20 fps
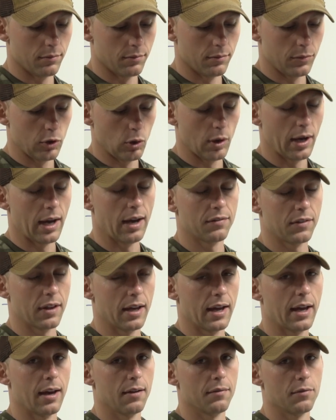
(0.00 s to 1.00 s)
you have to
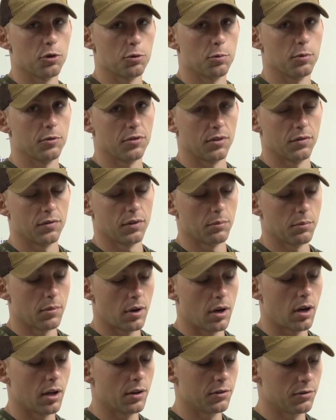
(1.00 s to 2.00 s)
have the specific
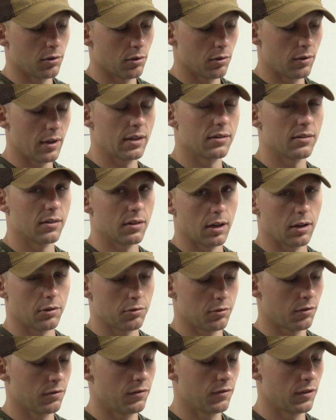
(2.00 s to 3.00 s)
mod, so that's an
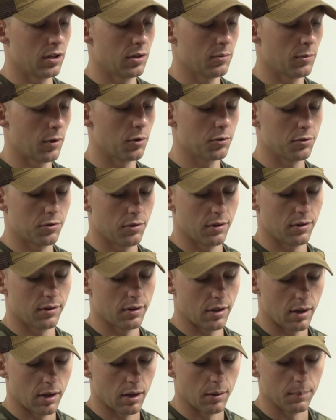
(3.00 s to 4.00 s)
extra fee most of the
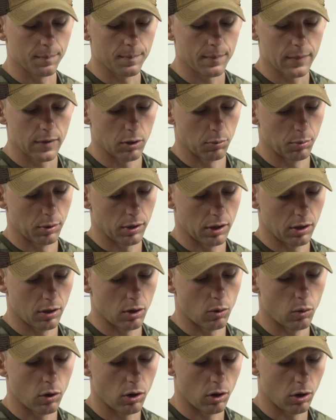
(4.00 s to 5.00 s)
time, depending
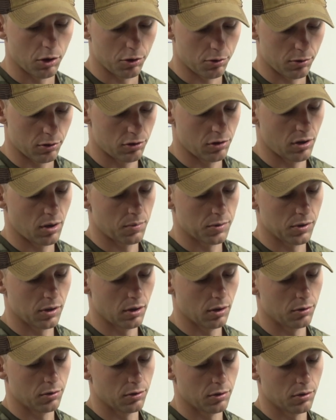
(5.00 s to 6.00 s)
on what archery shop you
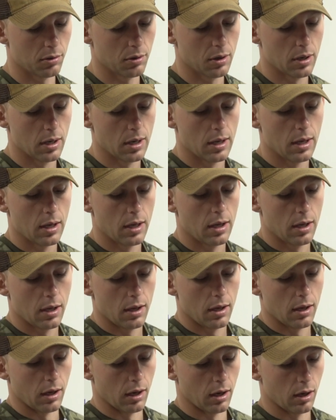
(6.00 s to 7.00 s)
go
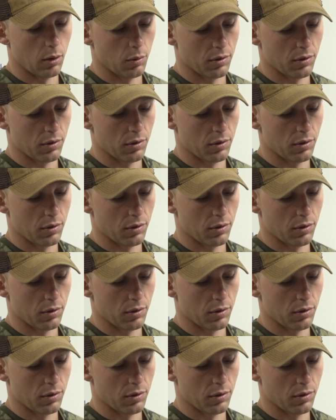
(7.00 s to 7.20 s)
to.